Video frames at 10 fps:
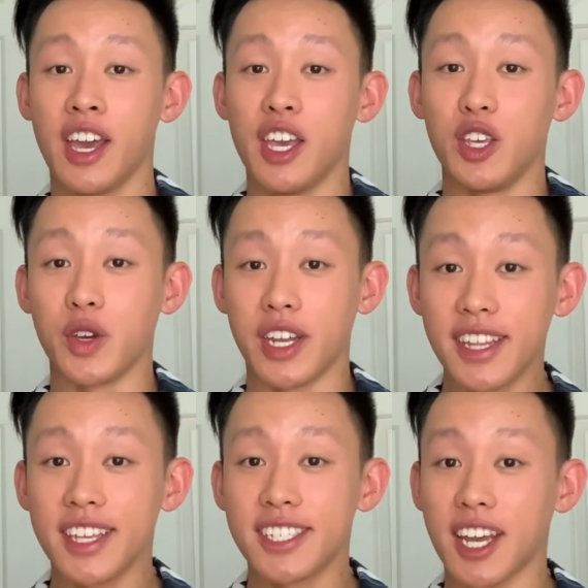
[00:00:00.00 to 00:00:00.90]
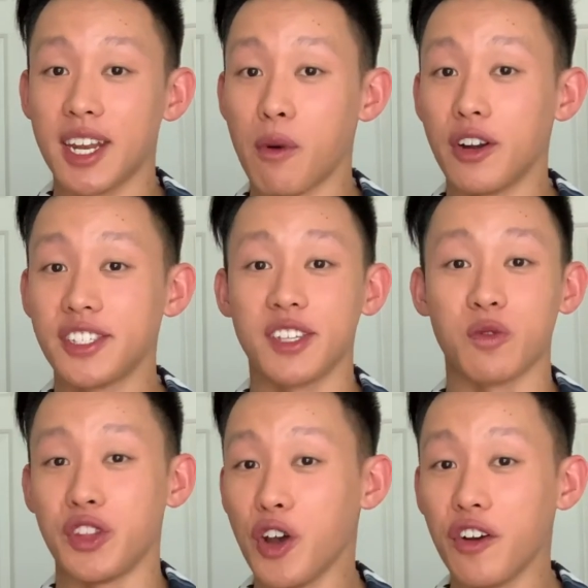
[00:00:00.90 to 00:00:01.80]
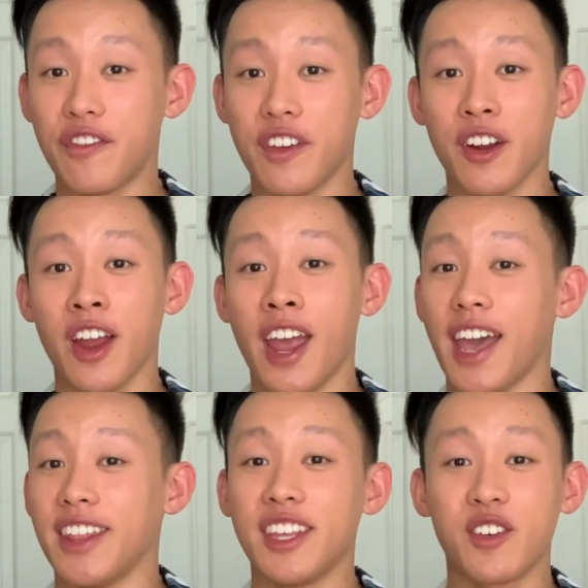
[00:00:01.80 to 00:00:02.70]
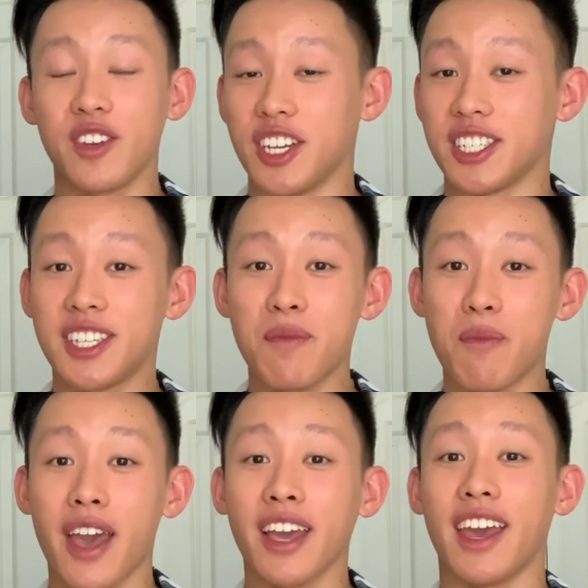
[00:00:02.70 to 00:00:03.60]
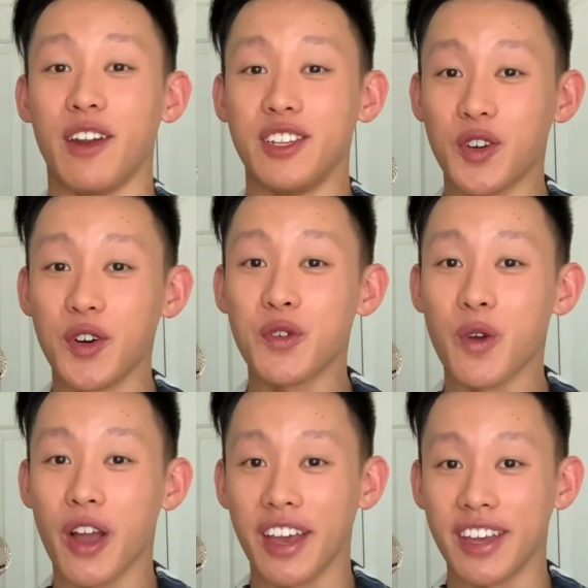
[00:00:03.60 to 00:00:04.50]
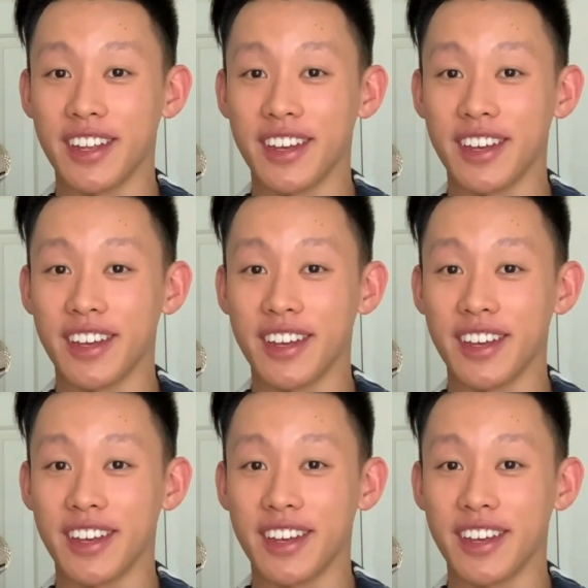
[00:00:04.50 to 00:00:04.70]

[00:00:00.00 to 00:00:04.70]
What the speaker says: you can hit these sign-up bonuses with no fear, and then you can just sit back and enjoy the ride.